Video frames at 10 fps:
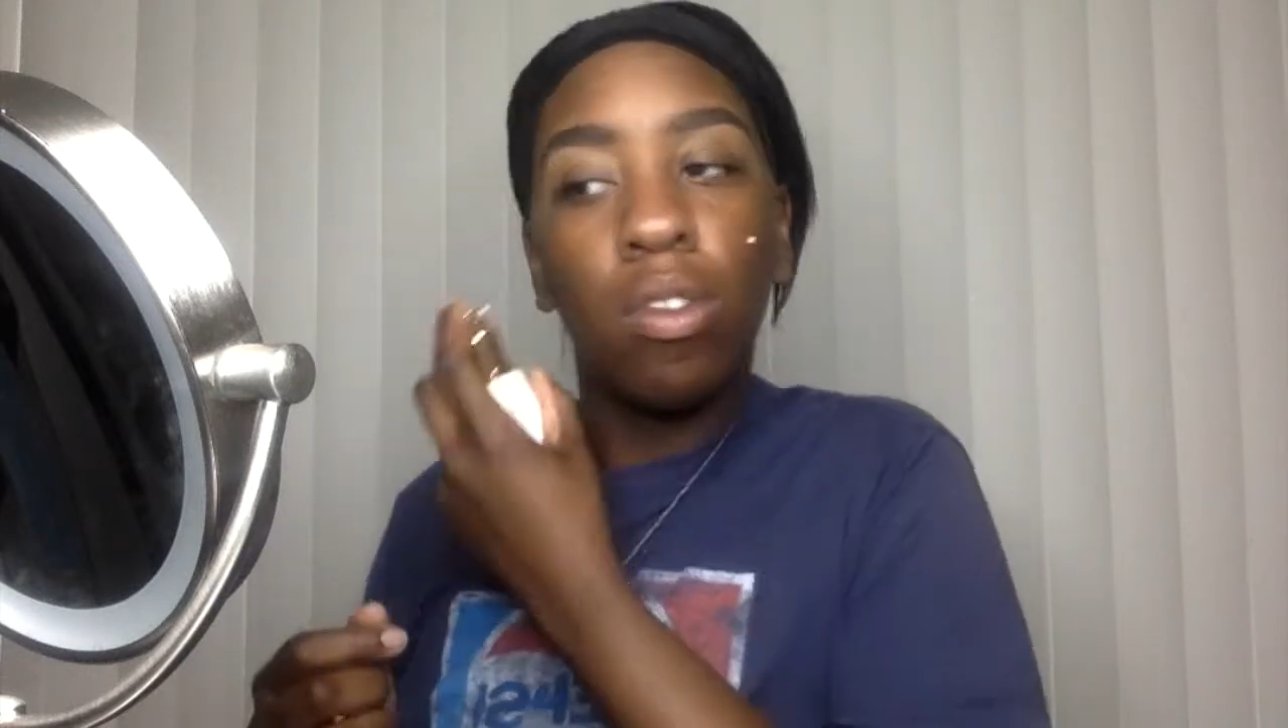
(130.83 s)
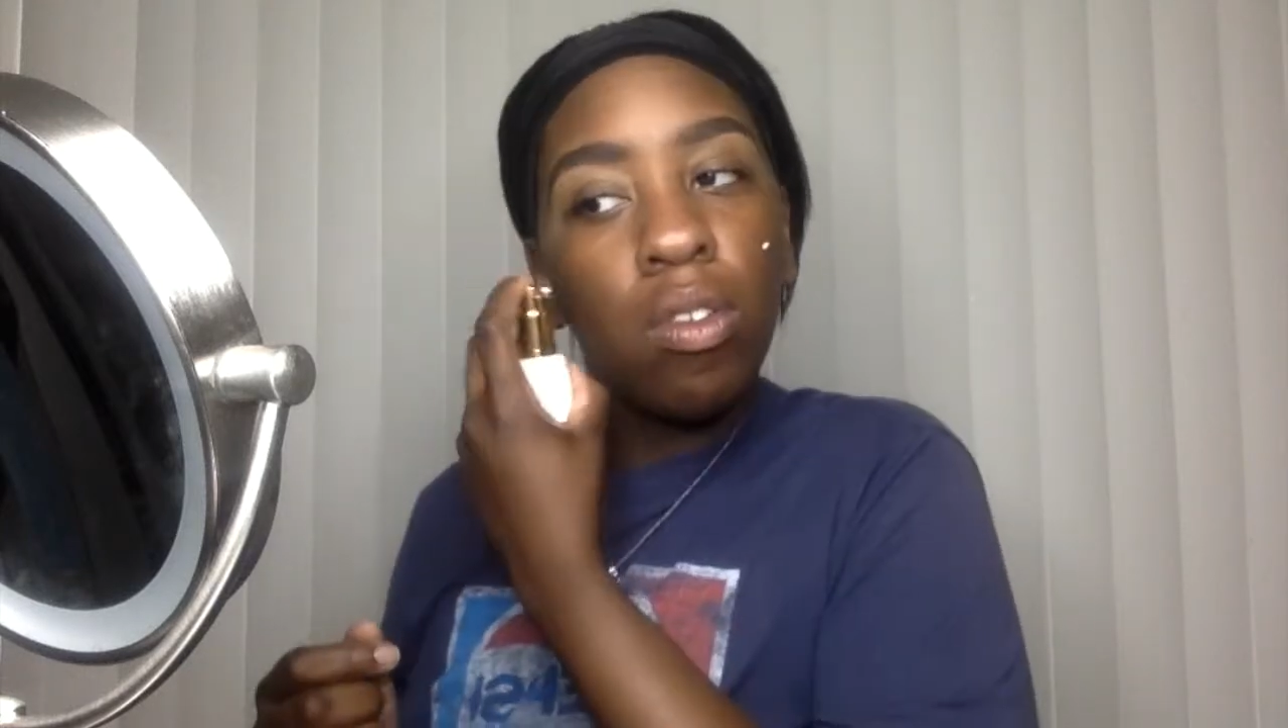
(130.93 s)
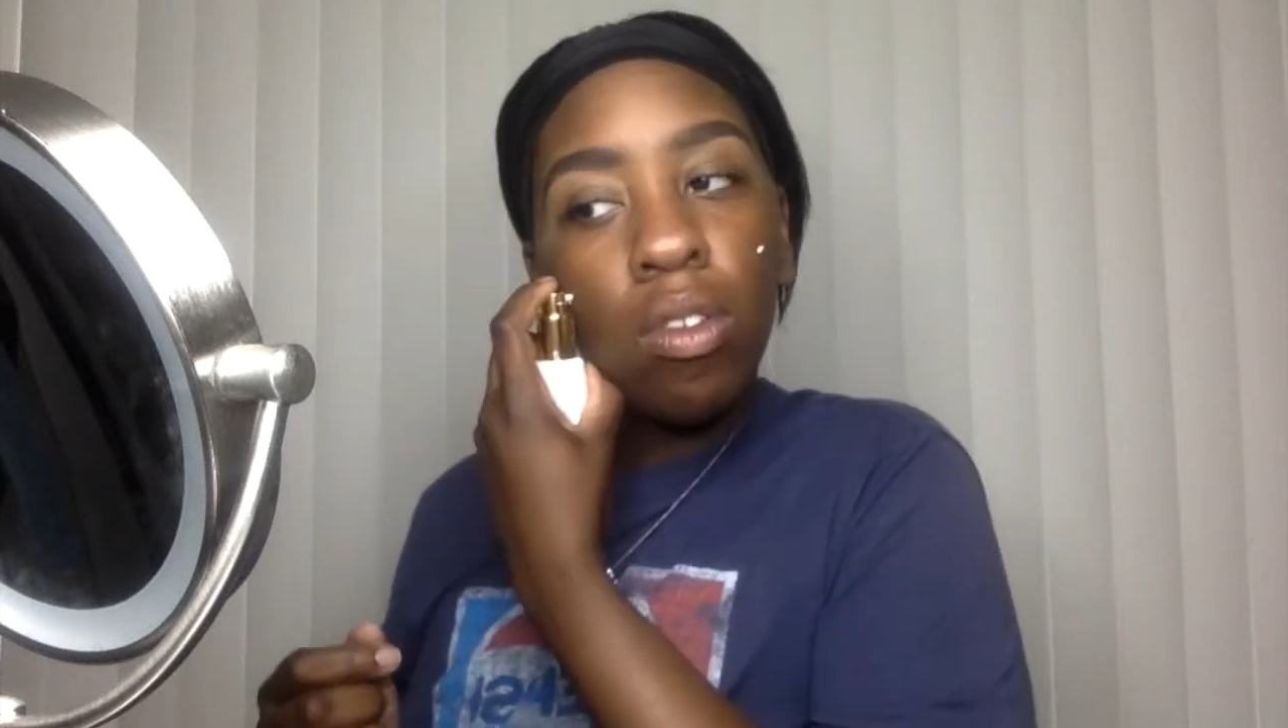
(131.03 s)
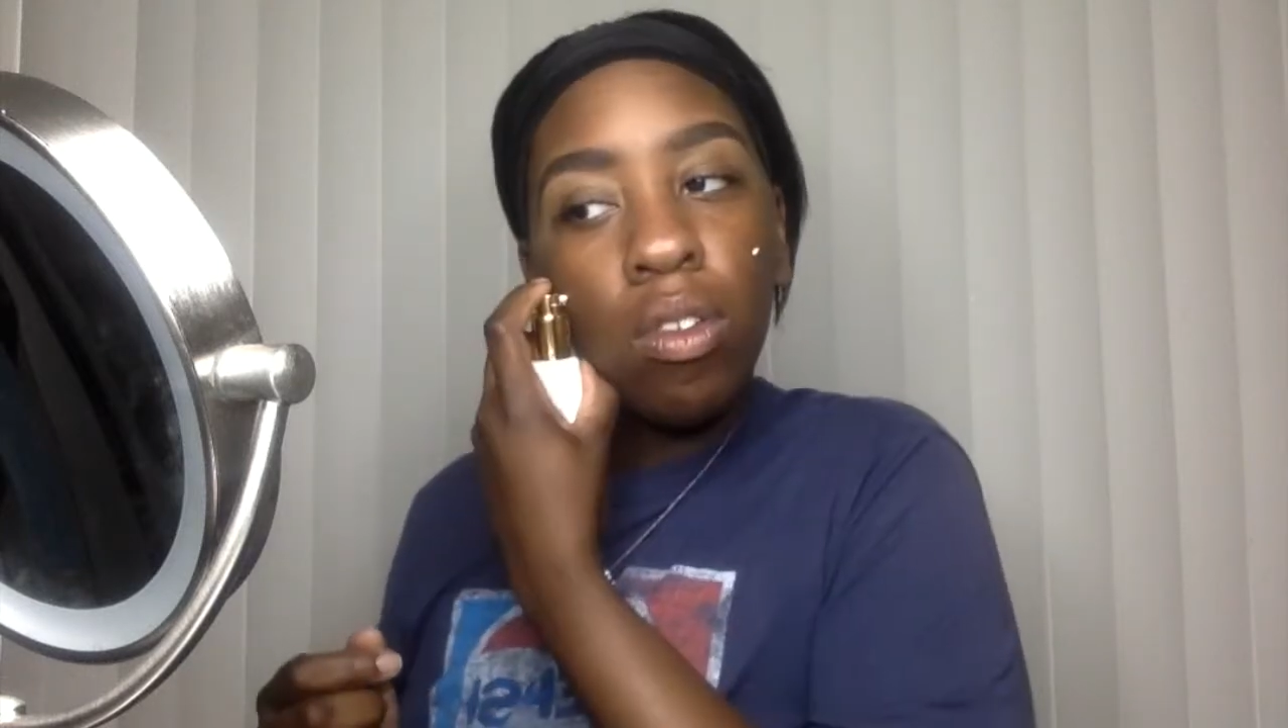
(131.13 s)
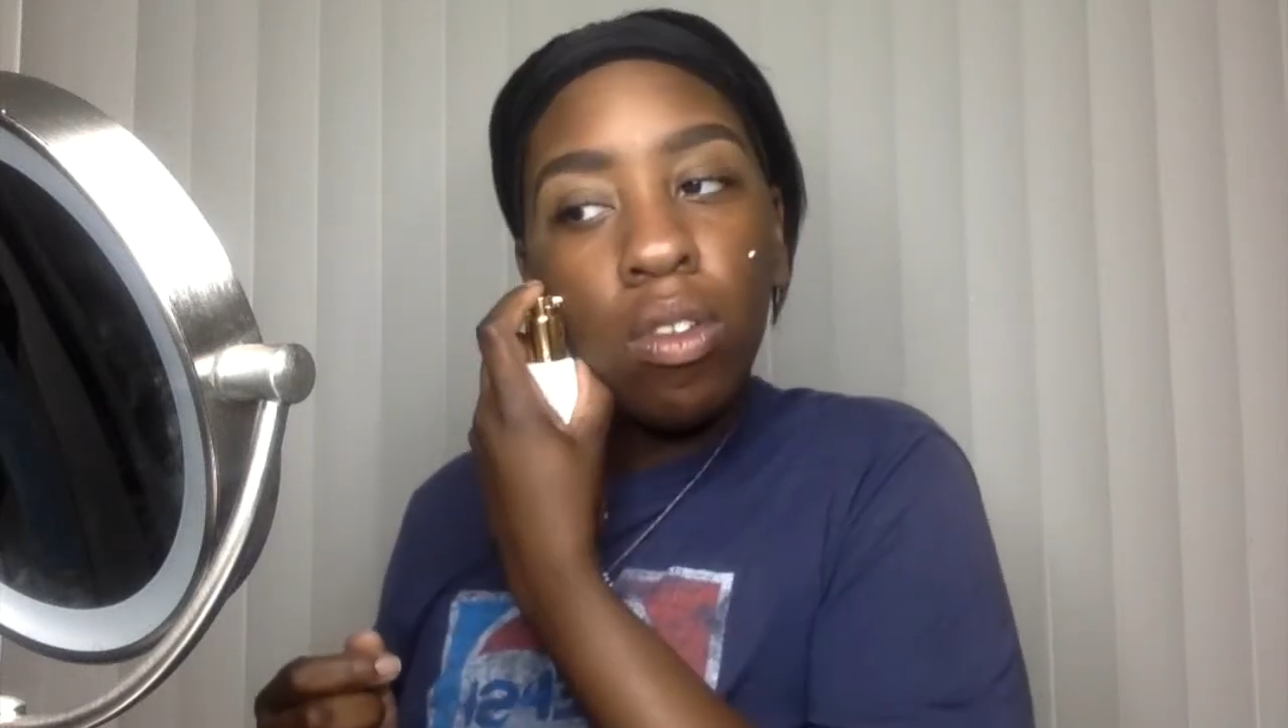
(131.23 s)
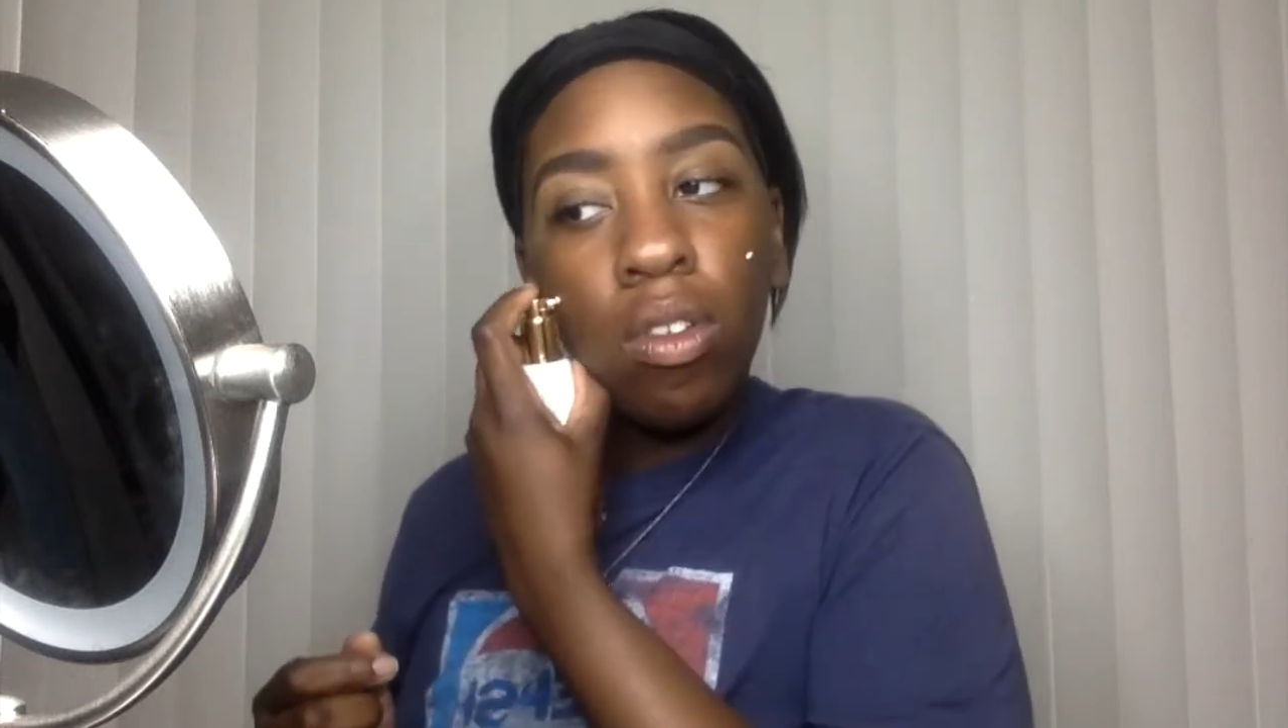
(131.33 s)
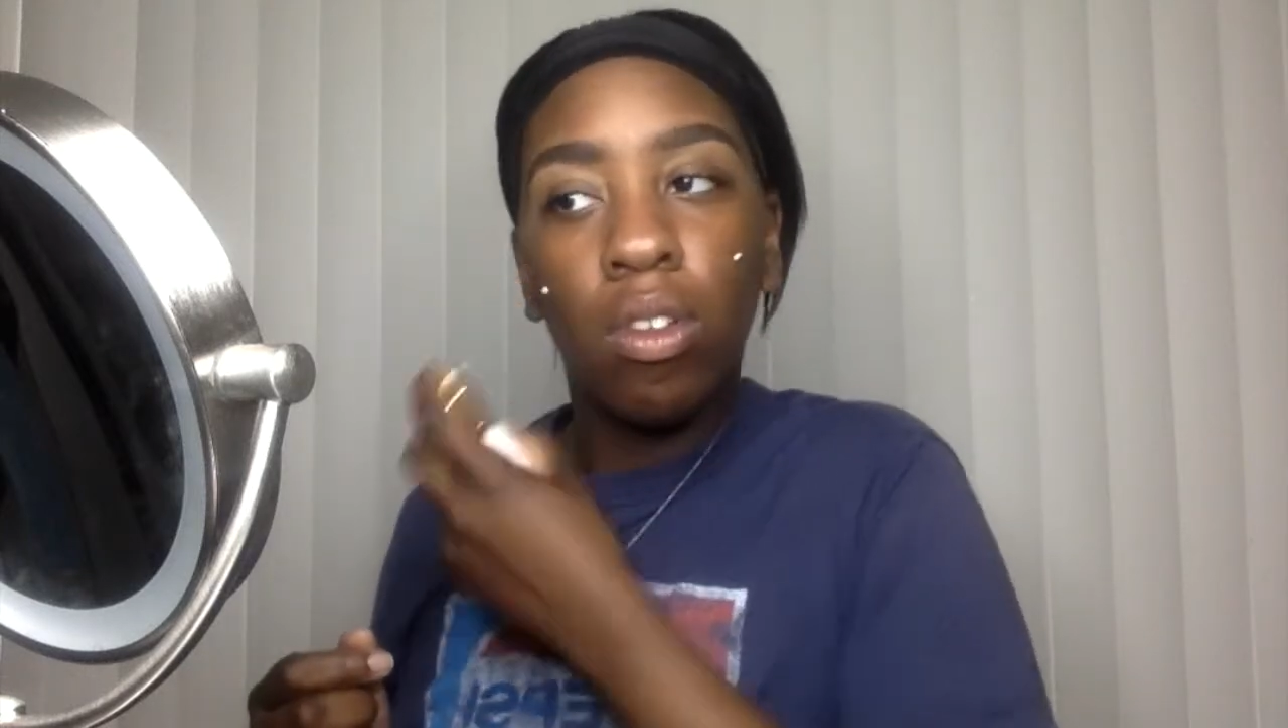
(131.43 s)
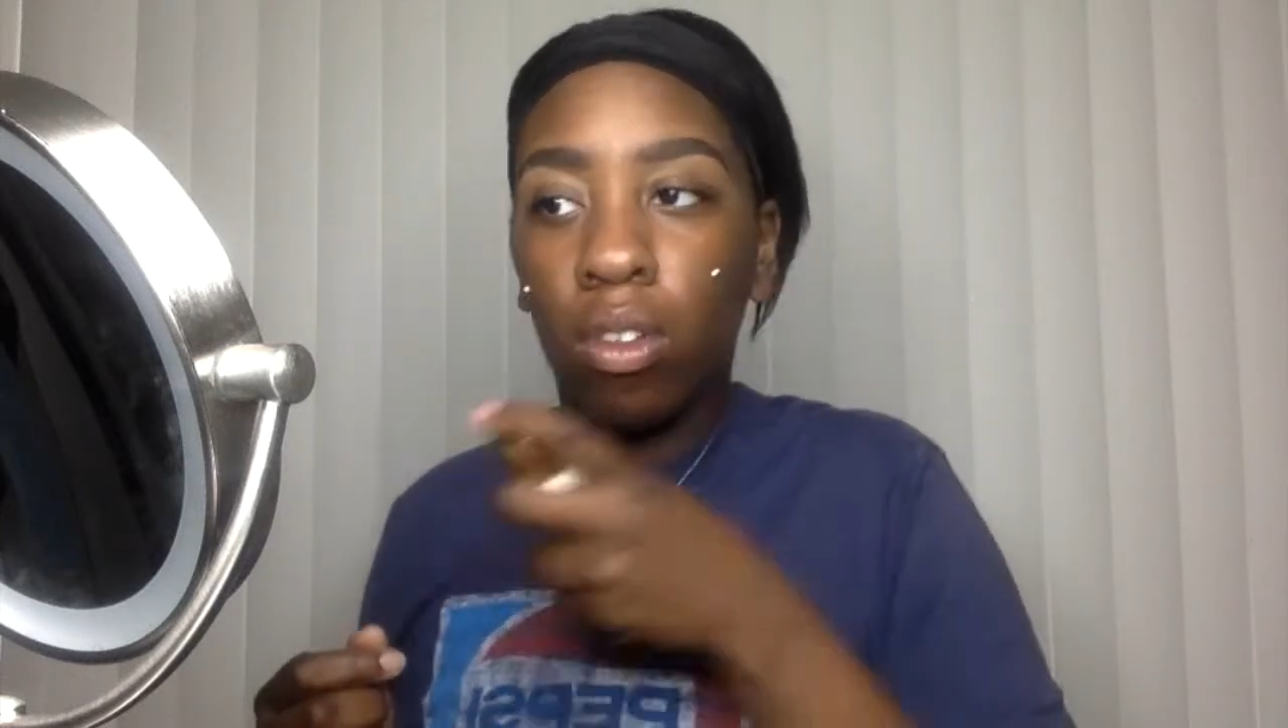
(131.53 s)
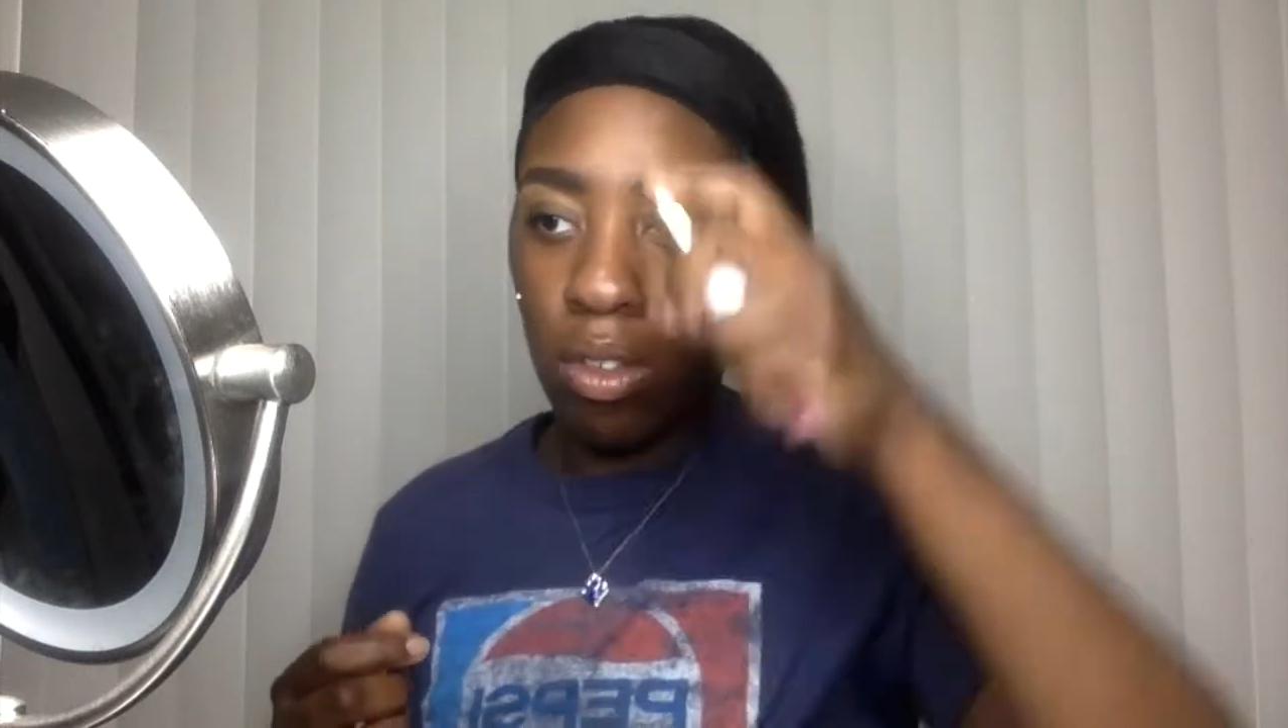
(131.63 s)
peachy